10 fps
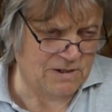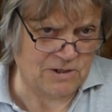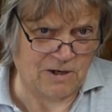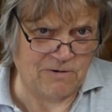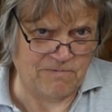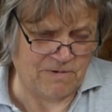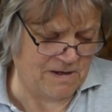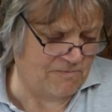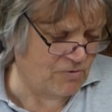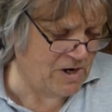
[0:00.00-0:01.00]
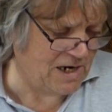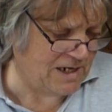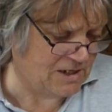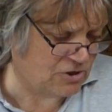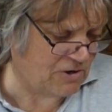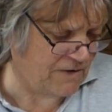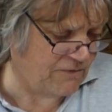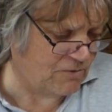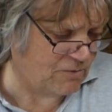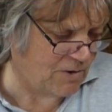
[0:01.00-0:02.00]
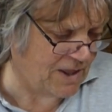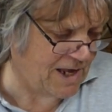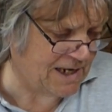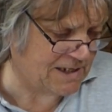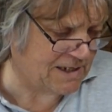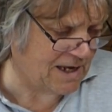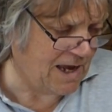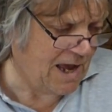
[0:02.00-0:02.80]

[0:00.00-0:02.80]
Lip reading: So a really straightforward one, that.